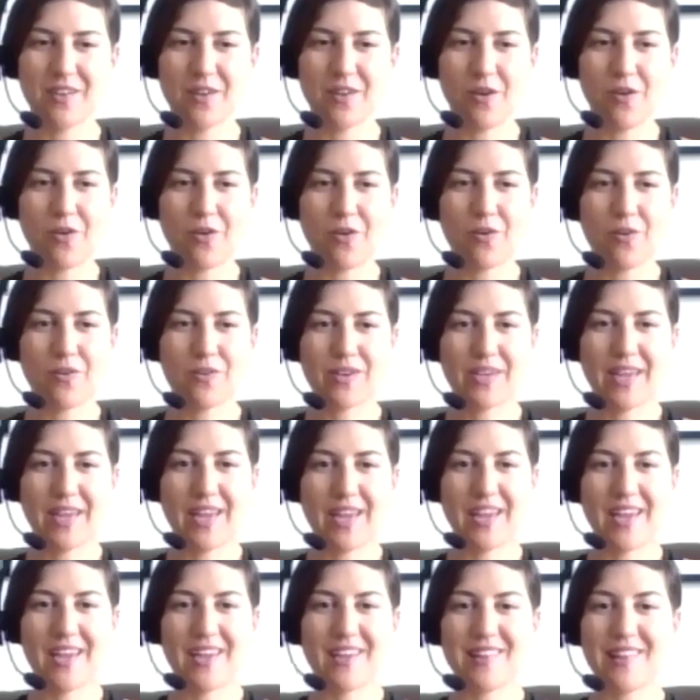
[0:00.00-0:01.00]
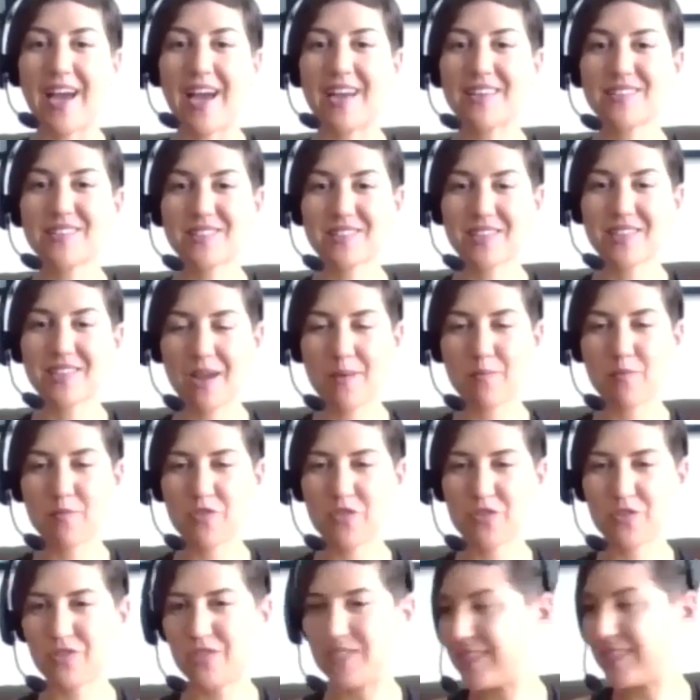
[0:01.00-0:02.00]
Okay, last time with
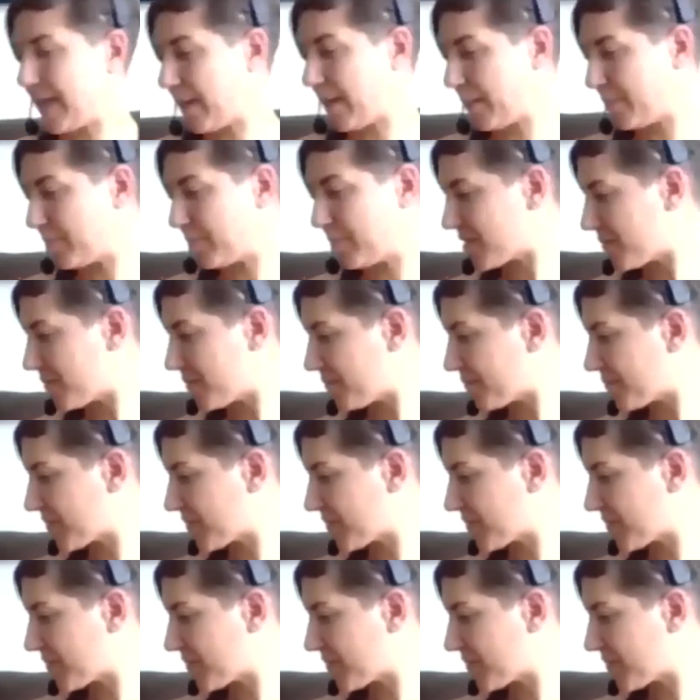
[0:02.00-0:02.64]
your dips.